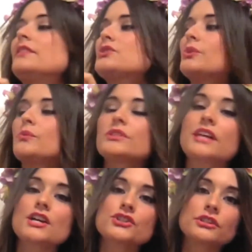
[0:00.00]
This one was
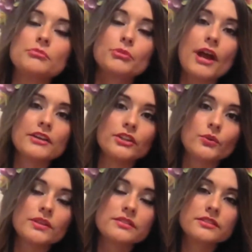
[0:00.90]
actually brand
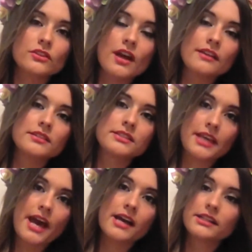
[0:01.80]
new. It still had the
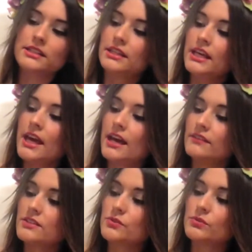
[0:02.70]
tag.
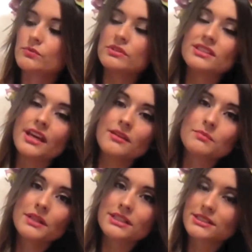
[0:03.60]
And this one was
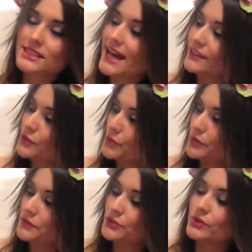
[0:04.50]
$8 at the
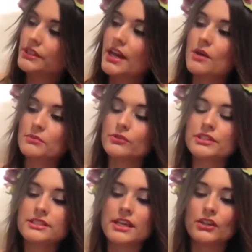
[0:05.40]
thrift store. Now I'm
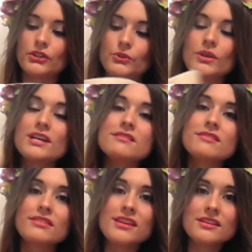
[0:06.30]
going to tell you,
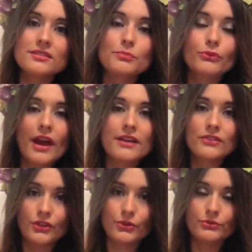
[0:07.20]
these brand
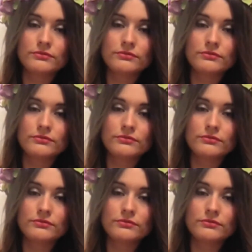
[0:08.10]
new,